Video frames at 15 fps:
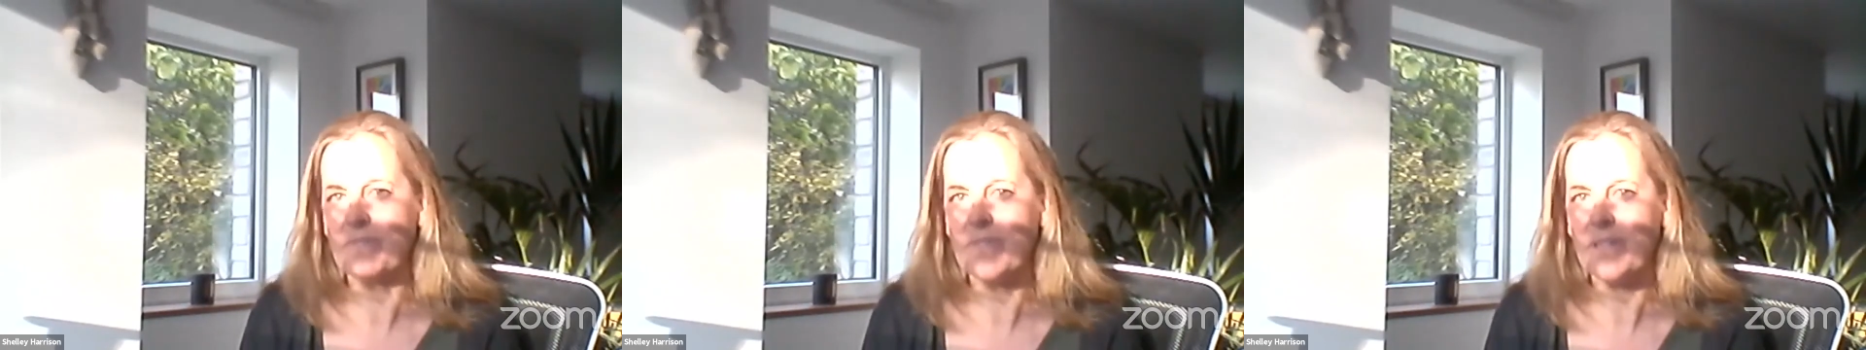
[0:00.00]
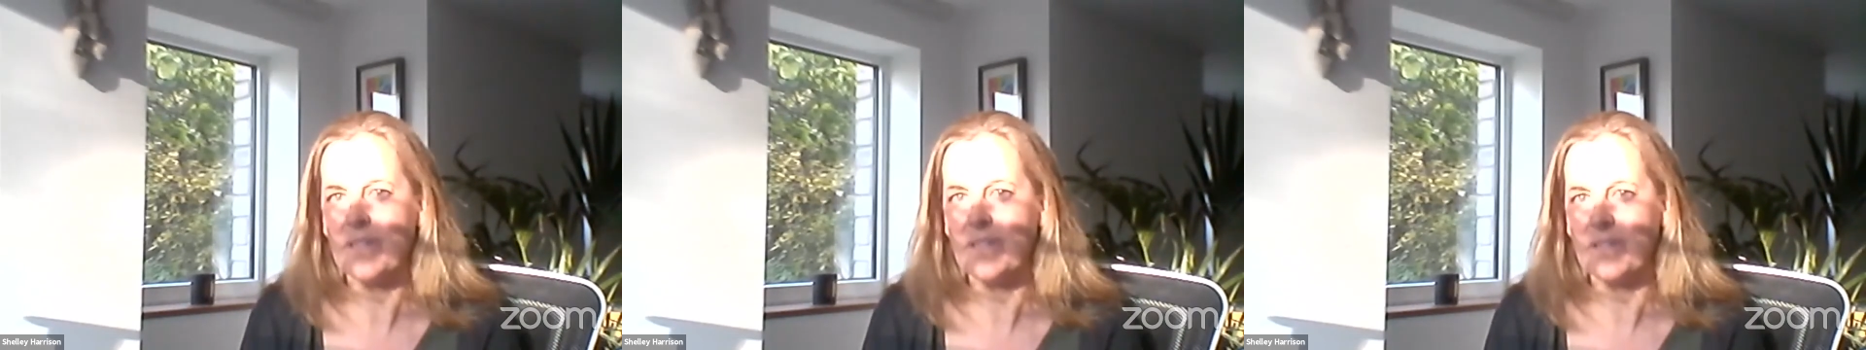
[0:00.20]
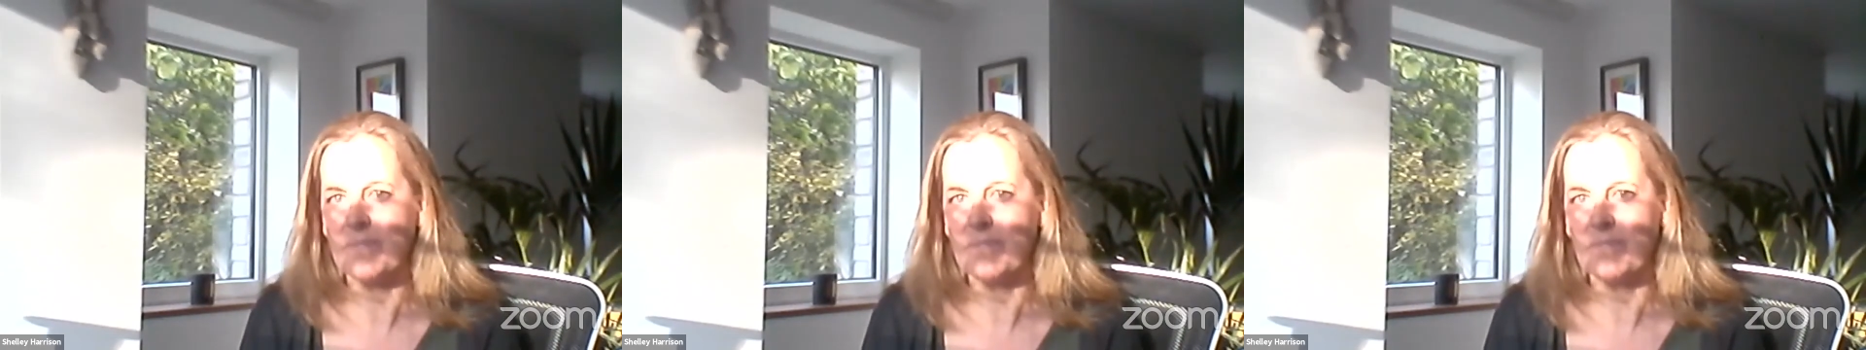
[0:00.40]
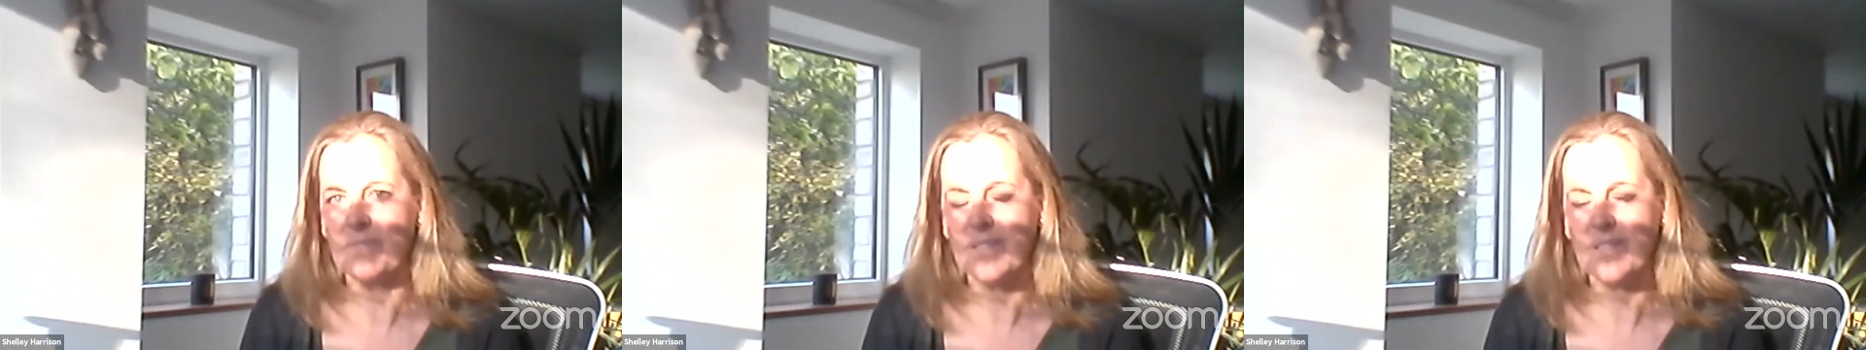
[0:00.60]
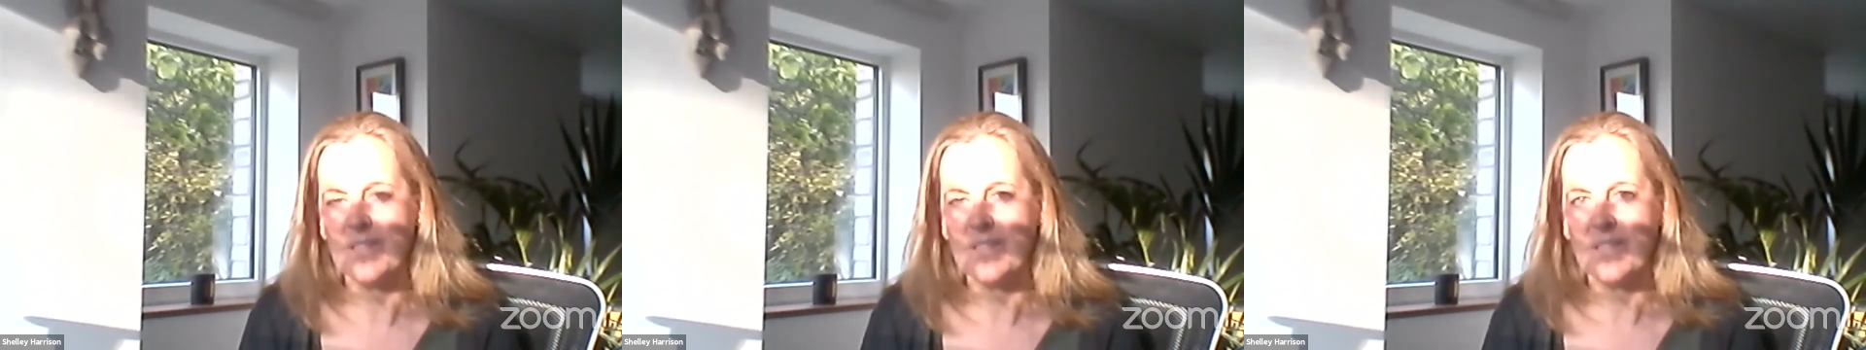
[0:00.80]

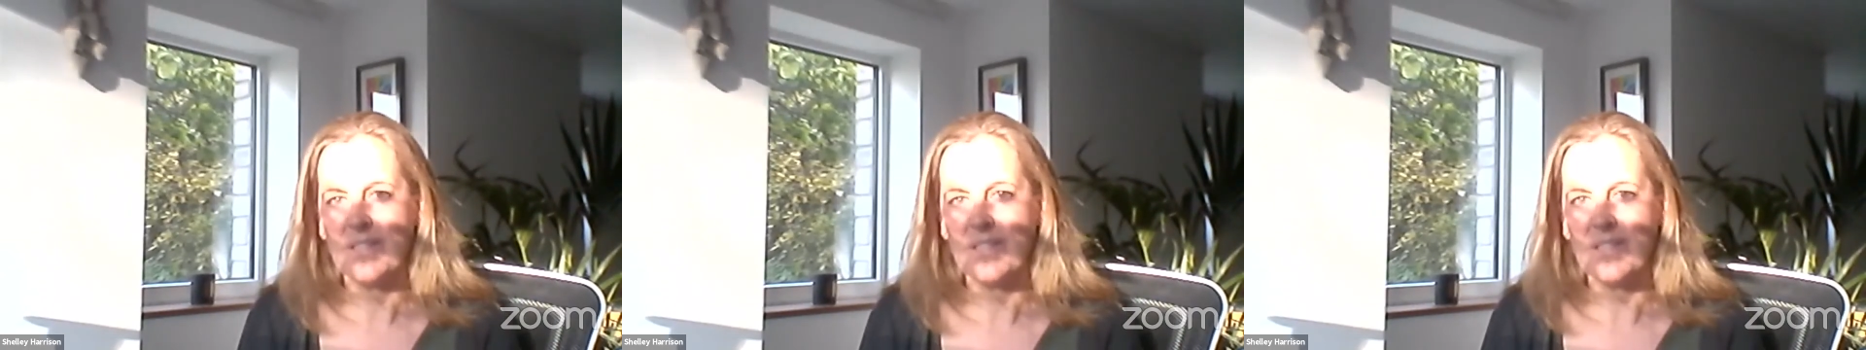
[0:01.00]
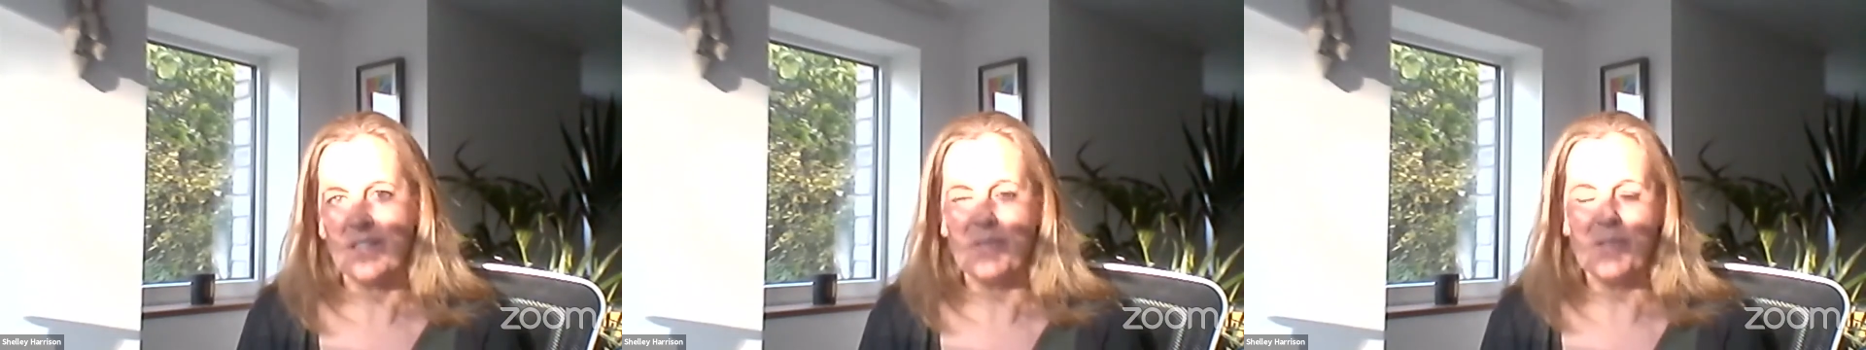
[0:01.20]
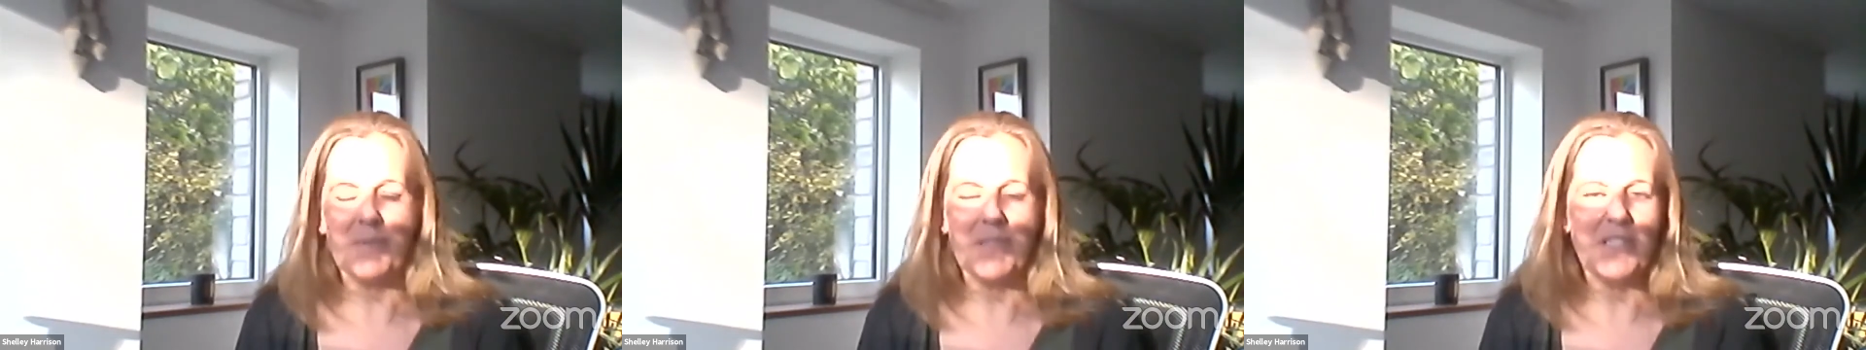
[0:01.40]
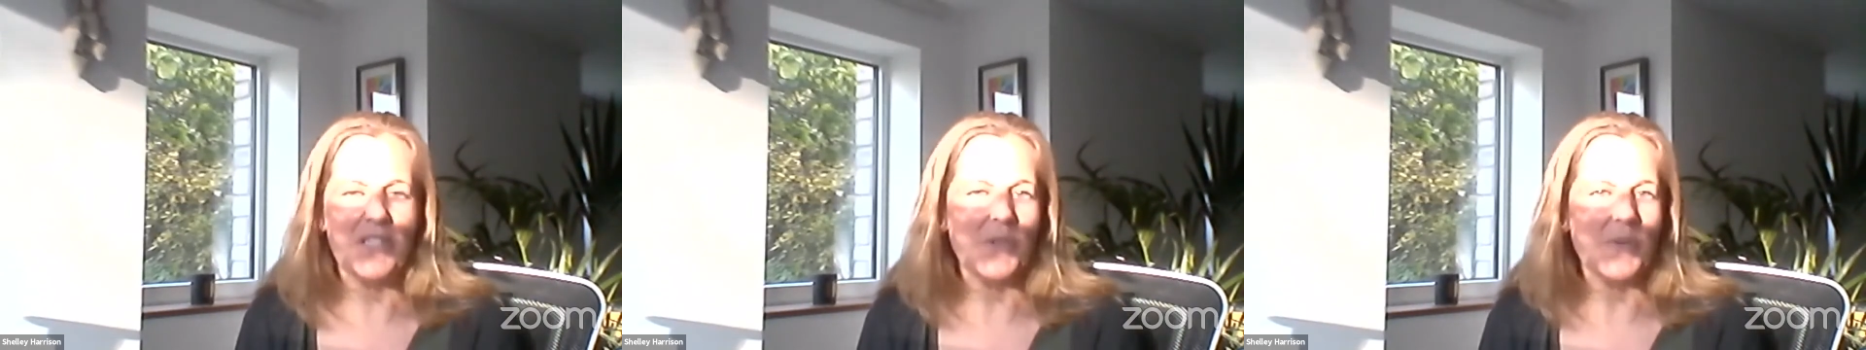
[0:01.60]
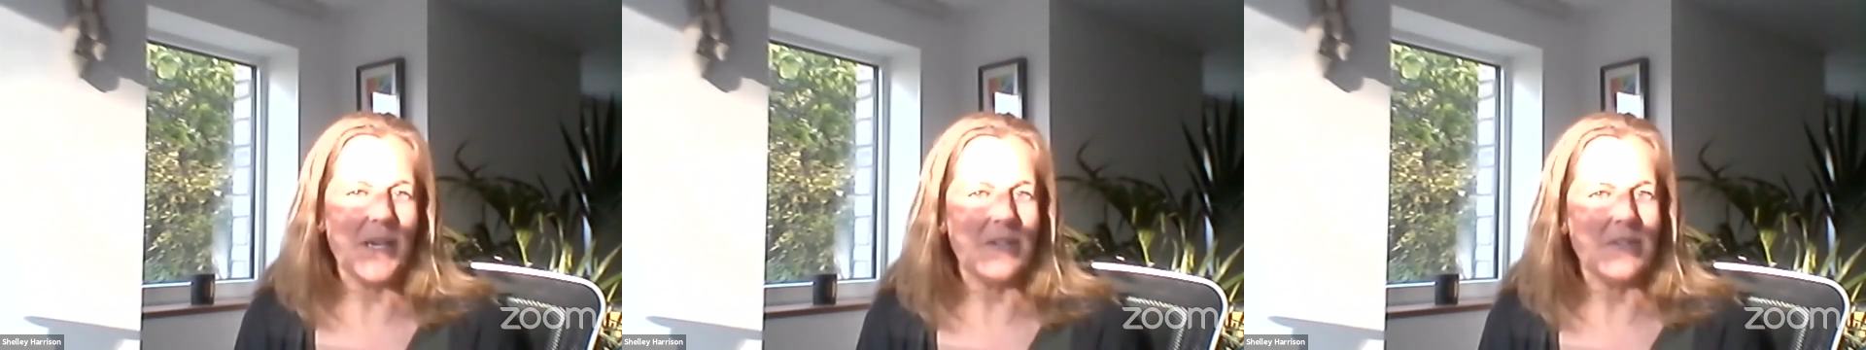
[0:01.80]
Would it be
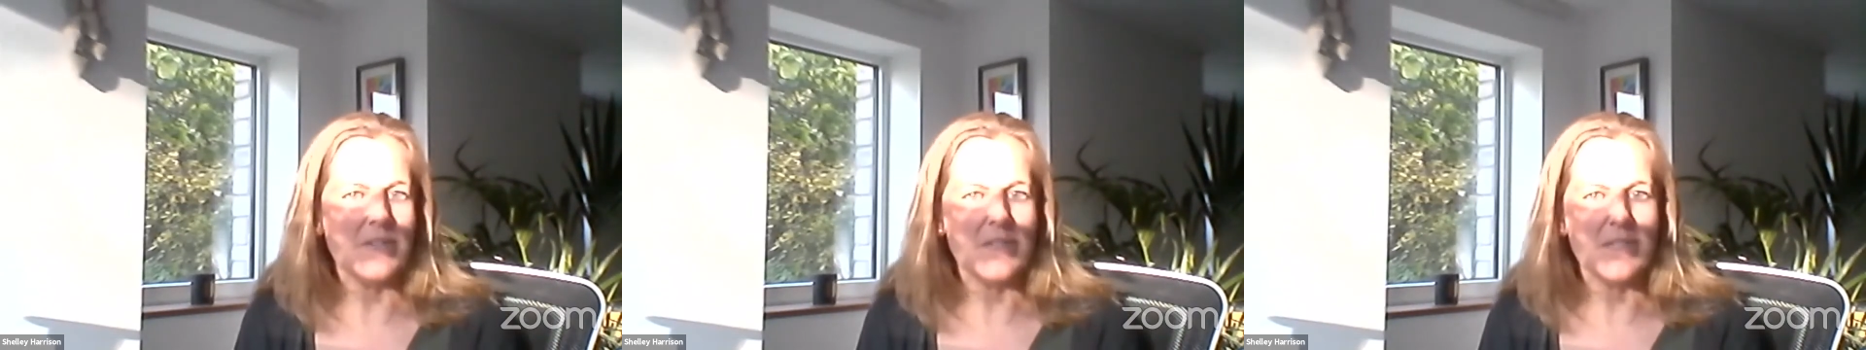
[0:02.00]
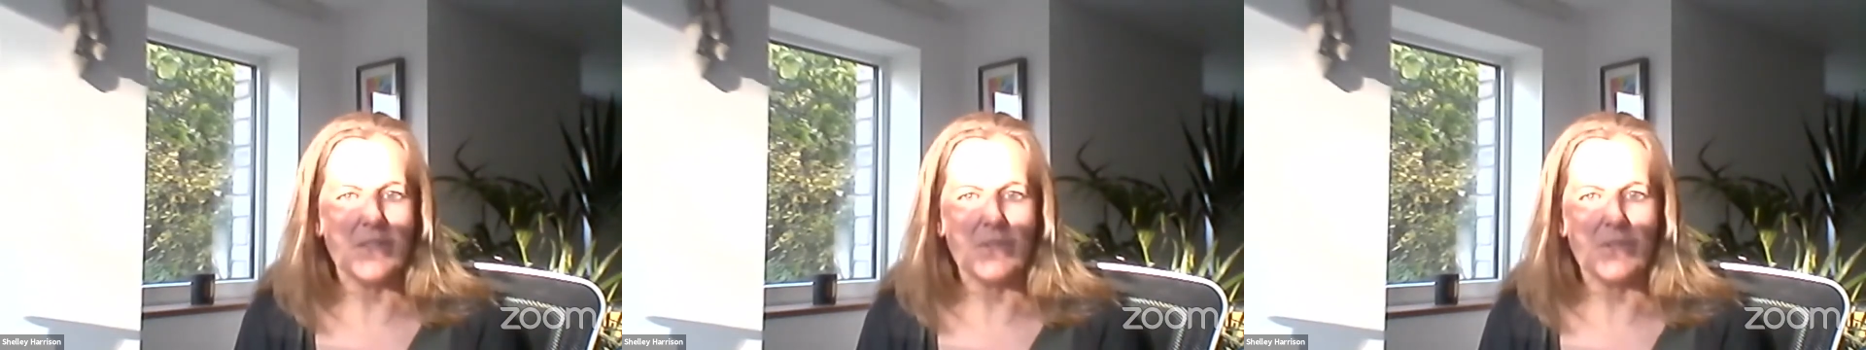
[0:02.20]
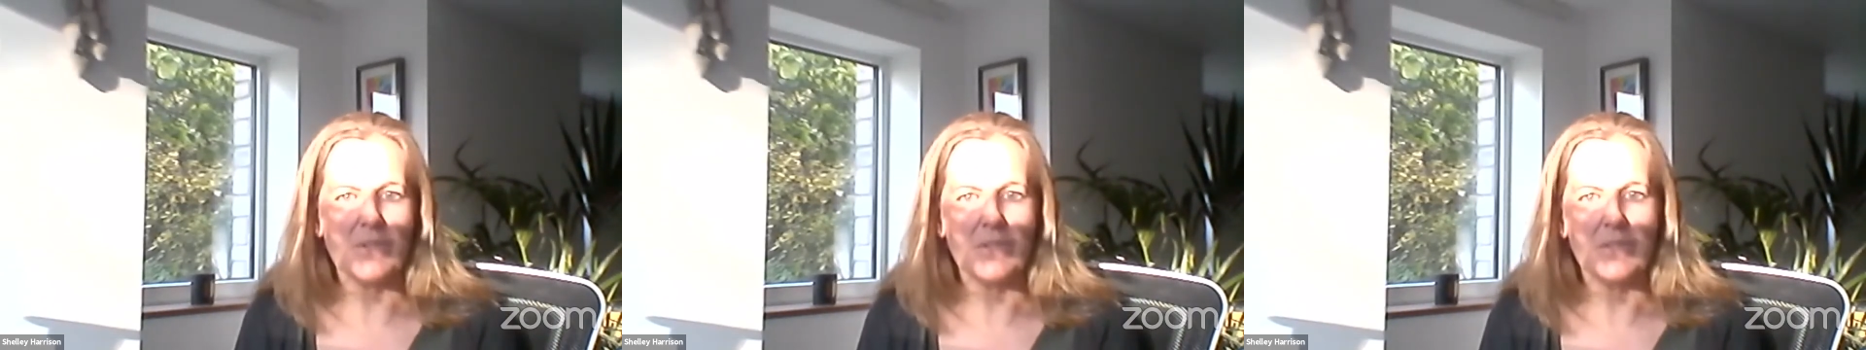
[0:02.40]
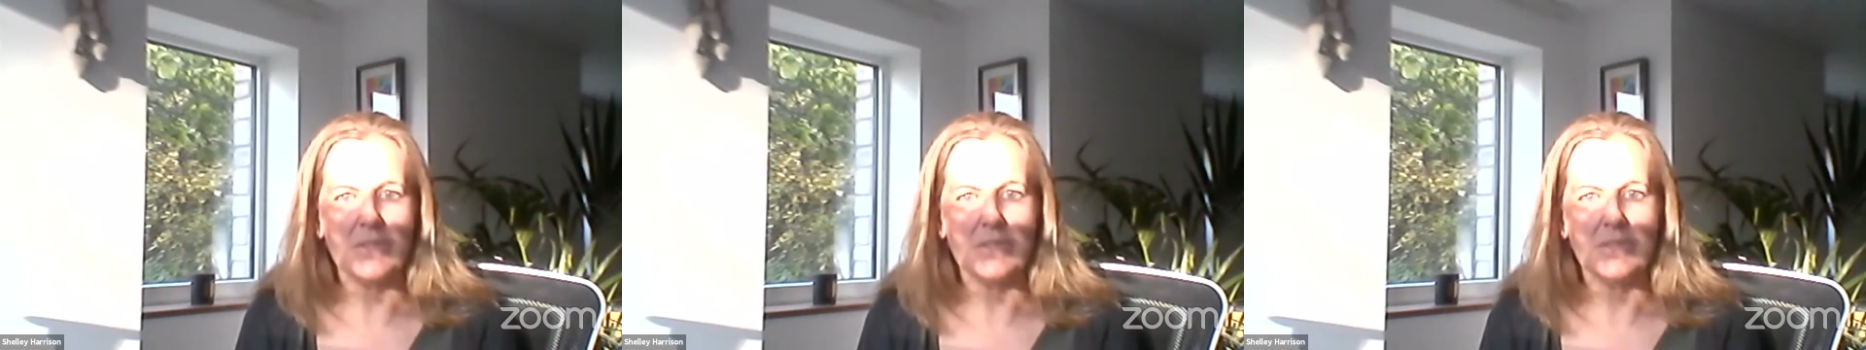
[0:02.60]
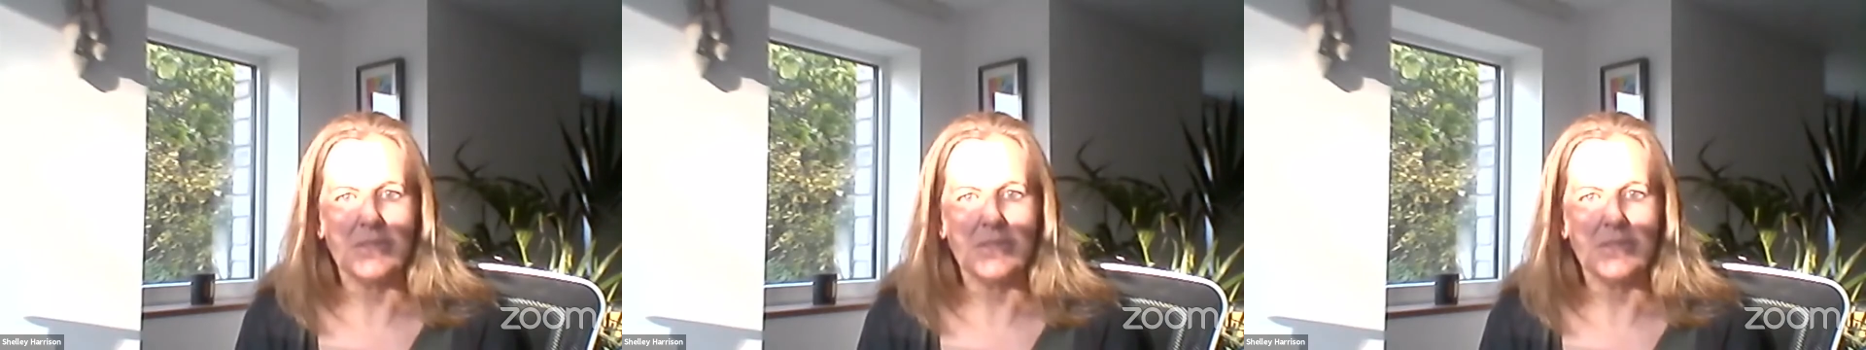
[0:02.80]
2 hours or?